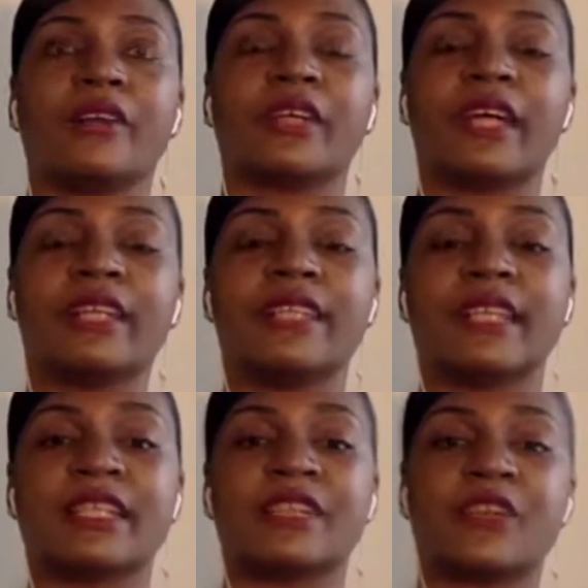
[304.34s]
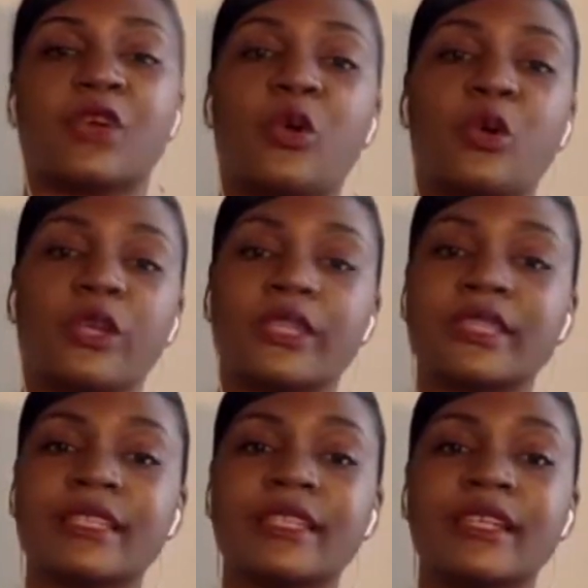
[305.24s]
the context of the
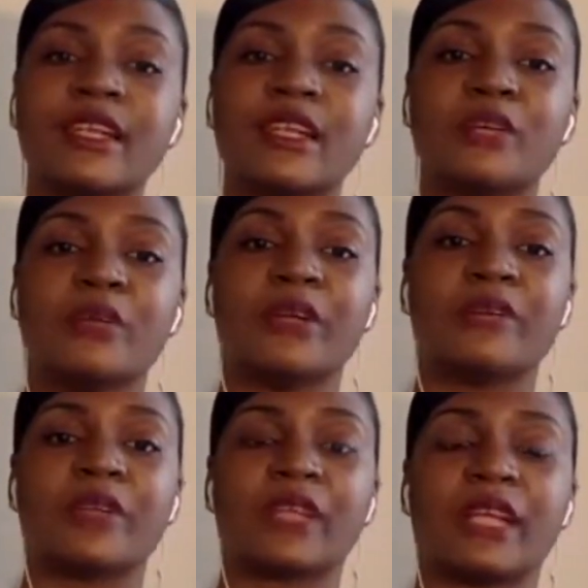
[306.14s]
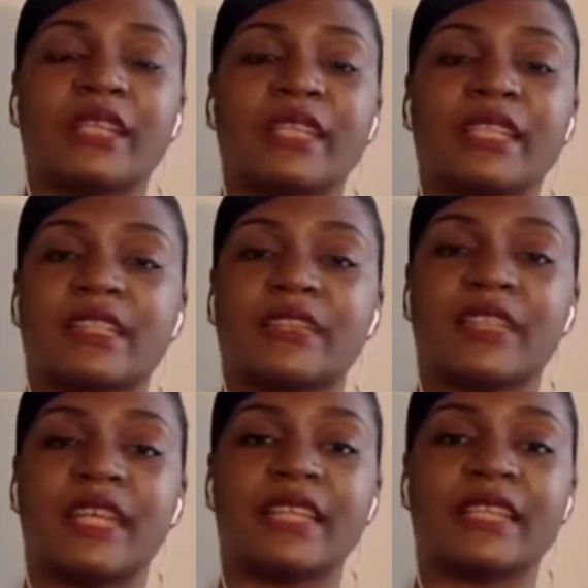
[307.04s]
course, but for the context of the
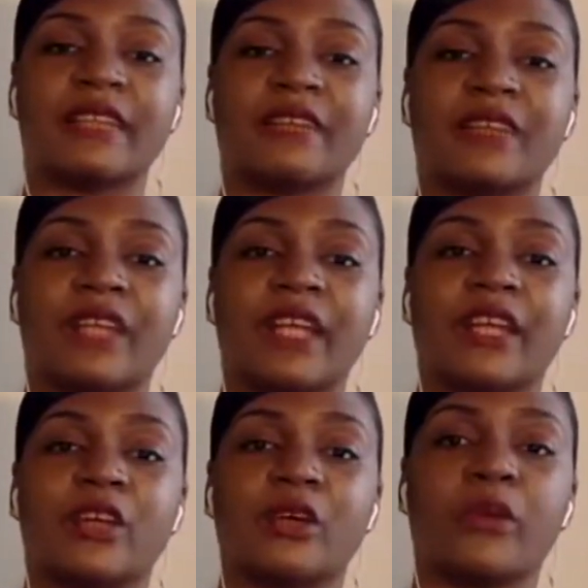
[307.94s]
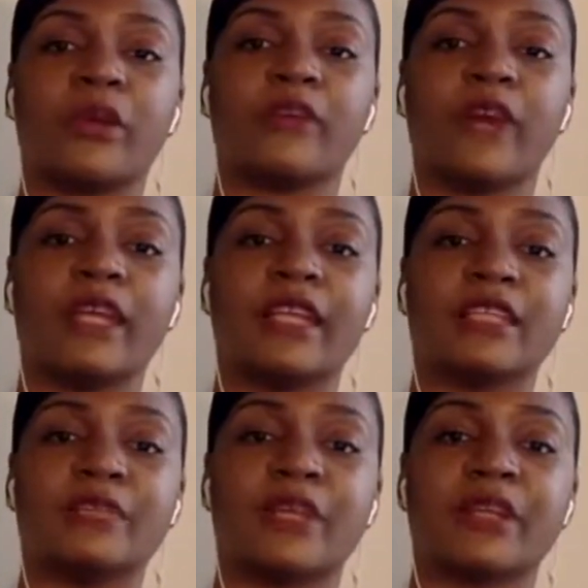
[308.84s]
test, I feel like your way of writing is
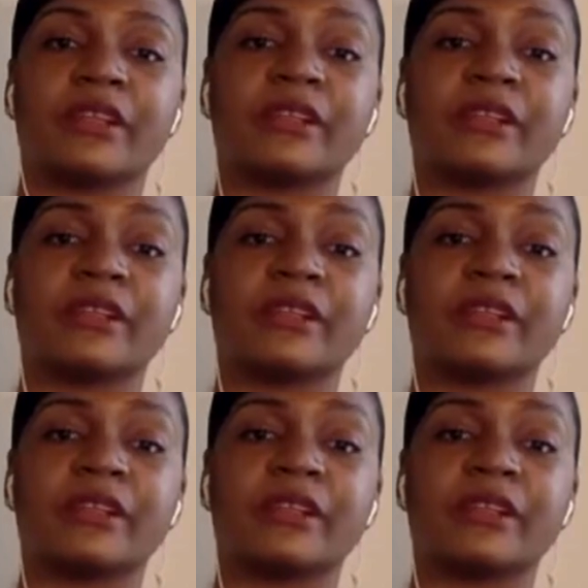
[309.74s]
better.